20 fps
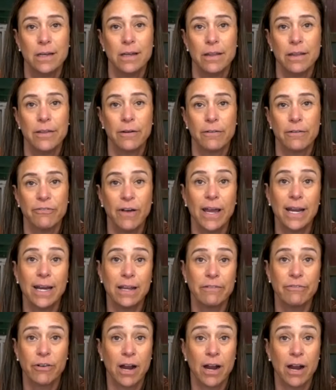they're
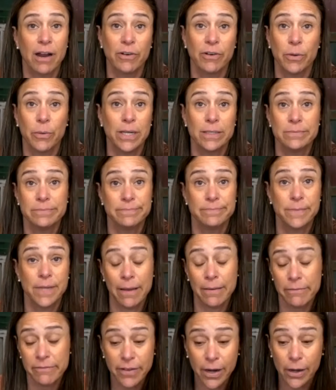fighting for everyone.
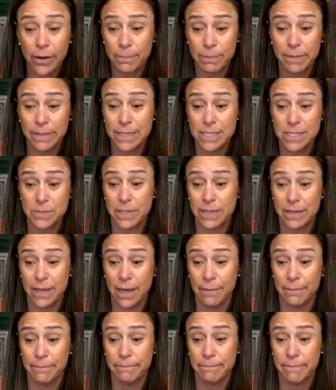I'm very pleased with
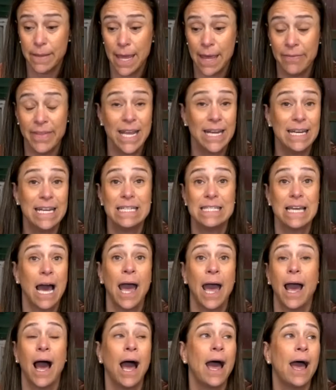them. And they need to,
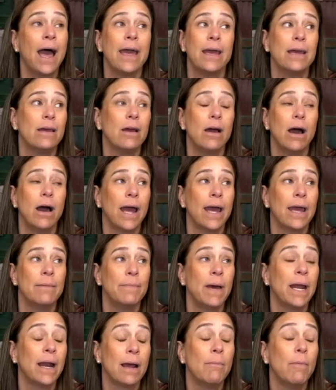I'm
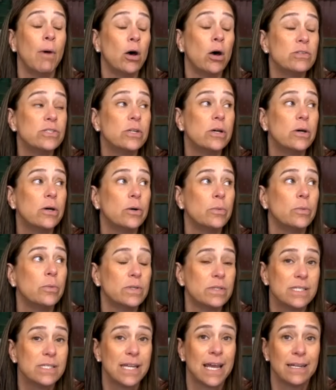also will
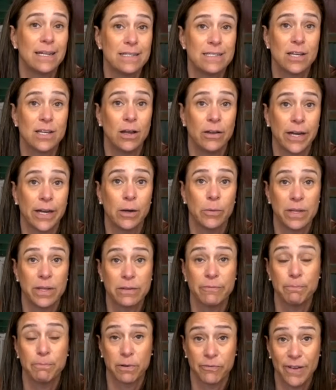stand in solidarity with the
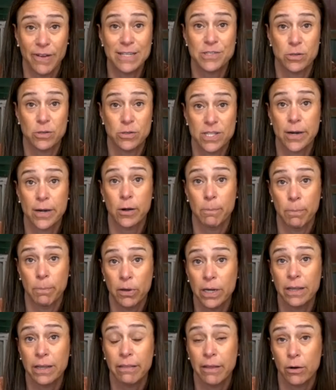professors that are
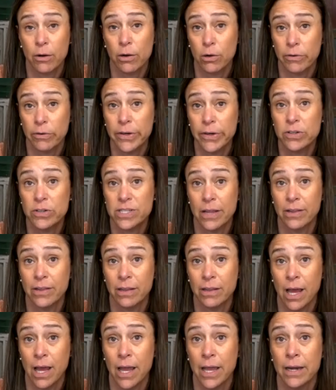putting their careers on the
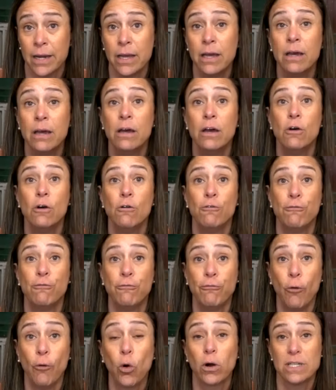line
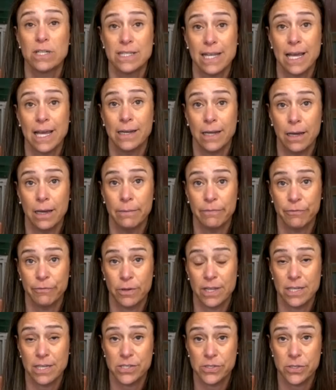for standing up for
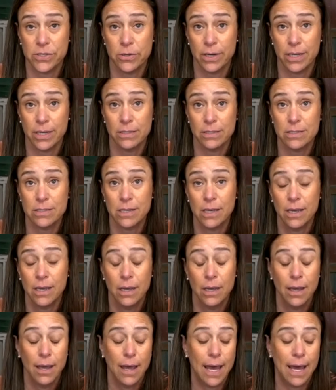these students.
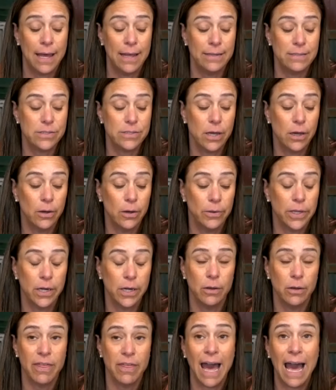And so, you
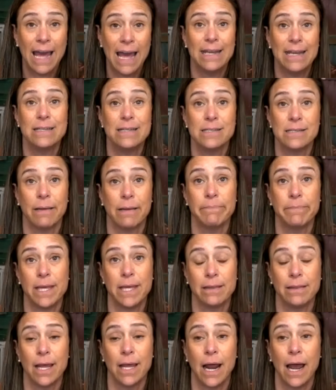know, that is
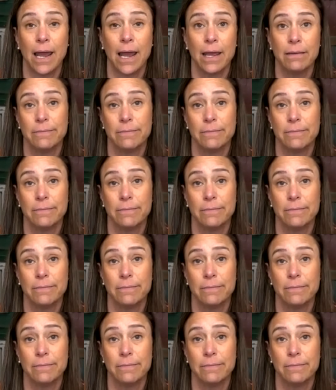something that